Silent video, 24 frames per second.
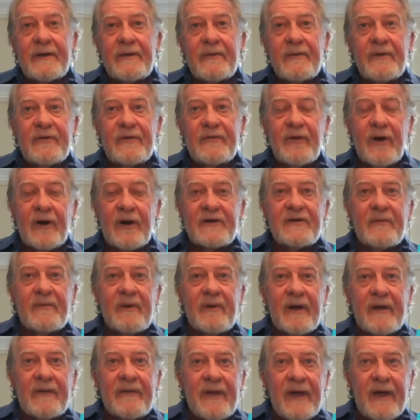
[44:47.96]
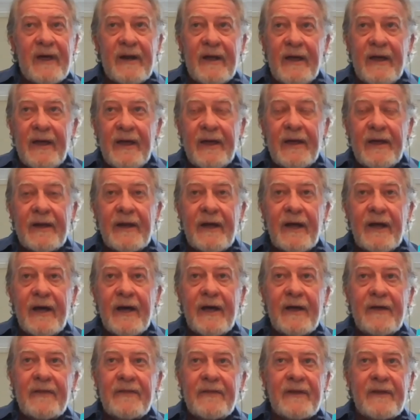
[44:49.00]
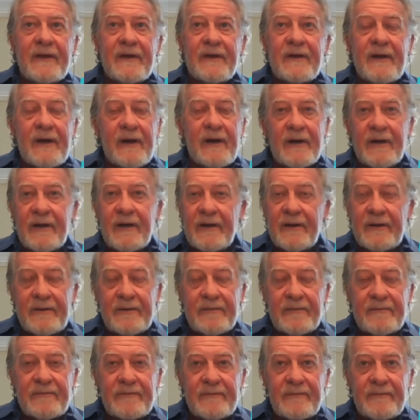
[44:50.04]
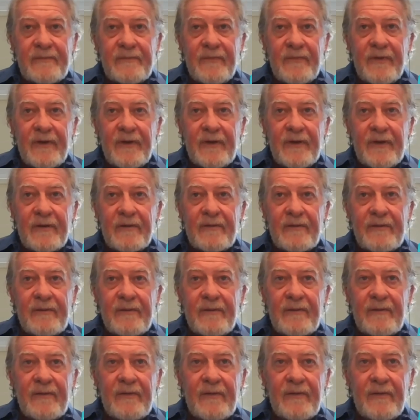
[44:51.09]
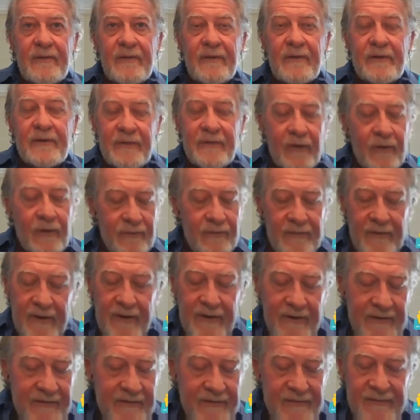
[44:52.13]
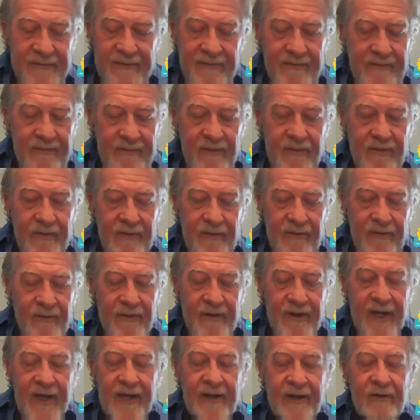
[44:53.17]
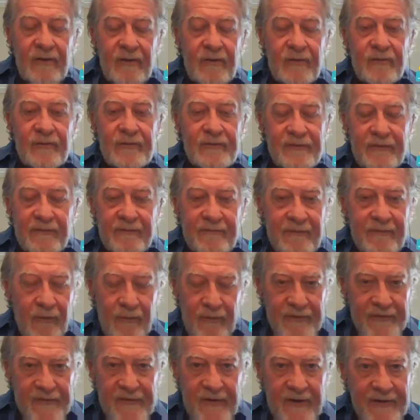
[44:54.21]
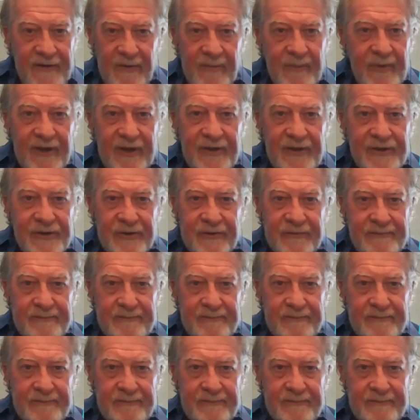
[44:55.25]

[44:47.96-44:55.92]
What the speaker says: talked about that, and I think the don't is you can't lose the focus on the patient.